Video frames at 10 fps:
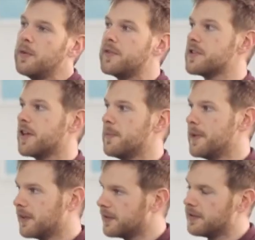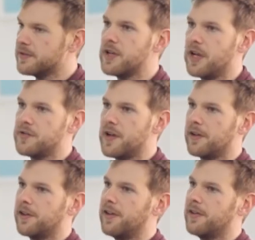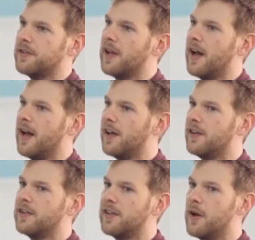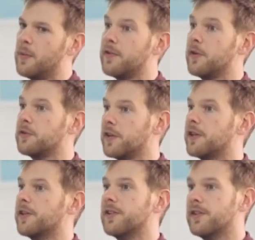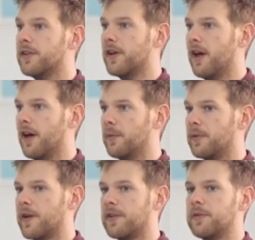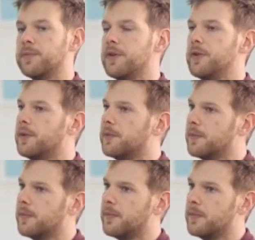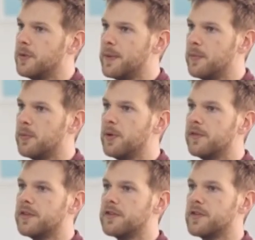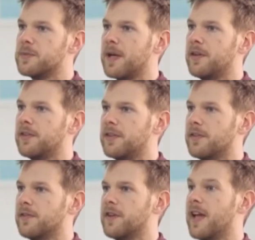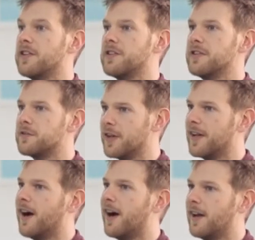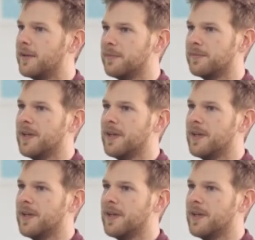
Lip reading: We've just had a big change around here, and it feels really good. We've had some new people move into the space, and the energy is really high.